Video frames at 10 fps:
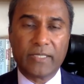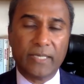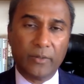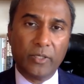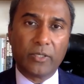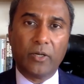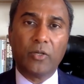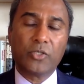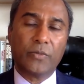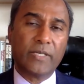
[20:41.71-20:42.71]
Now, look,
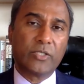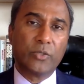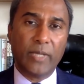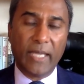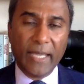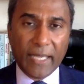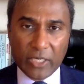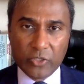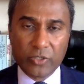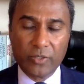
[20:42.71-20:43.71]
also as you
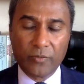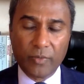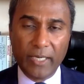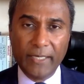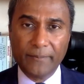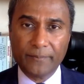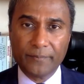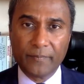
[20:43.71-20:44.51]
age, right?